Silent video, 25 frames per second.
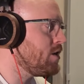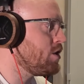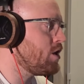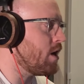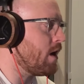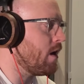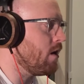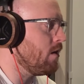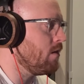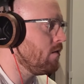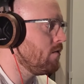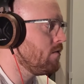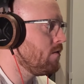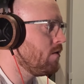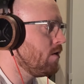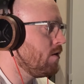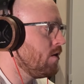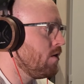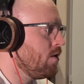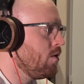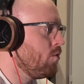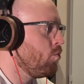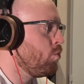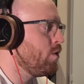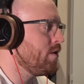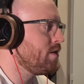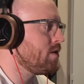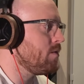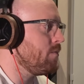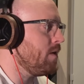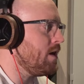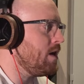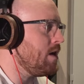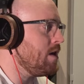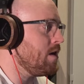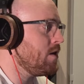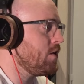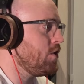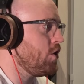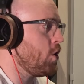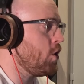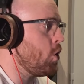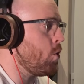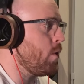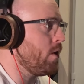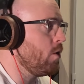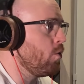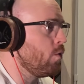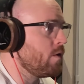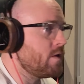channel with some EQ
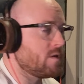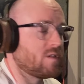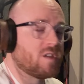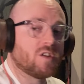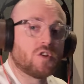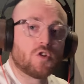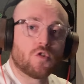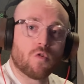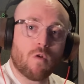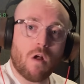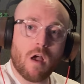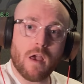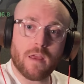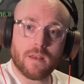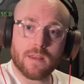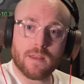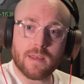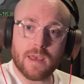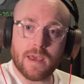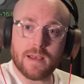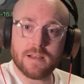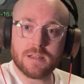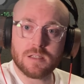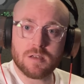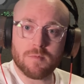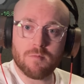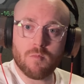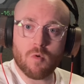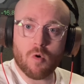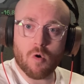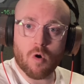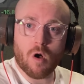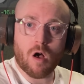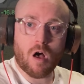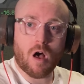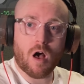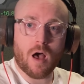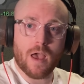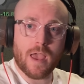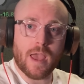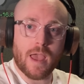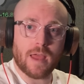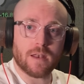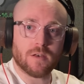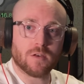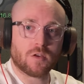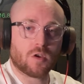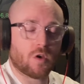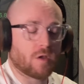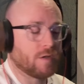in order to try and get some more
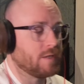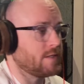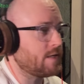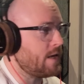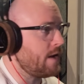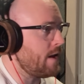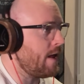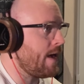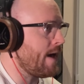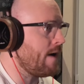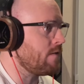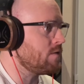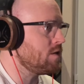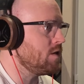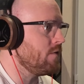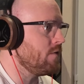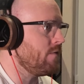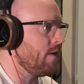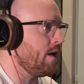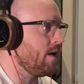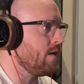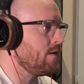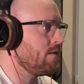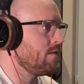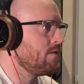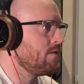high-end content out of it.